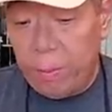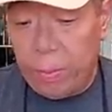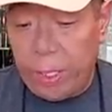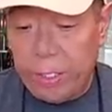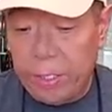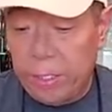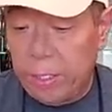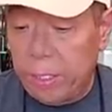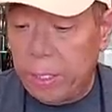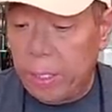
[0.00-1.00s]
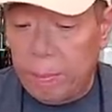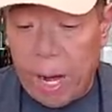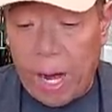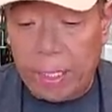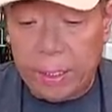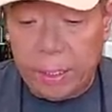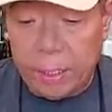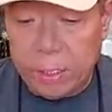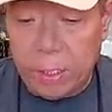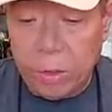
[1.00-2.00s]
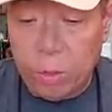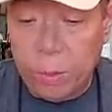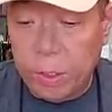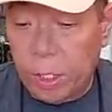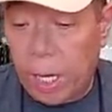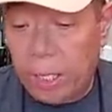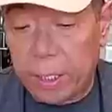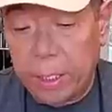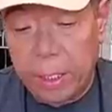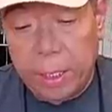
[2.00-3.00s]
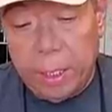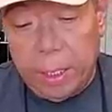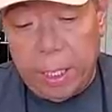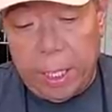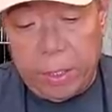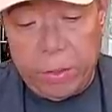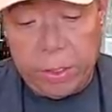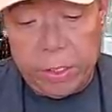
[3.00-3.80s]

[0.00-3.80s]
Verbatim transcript: press. The uh, bark is uh, super dark and you can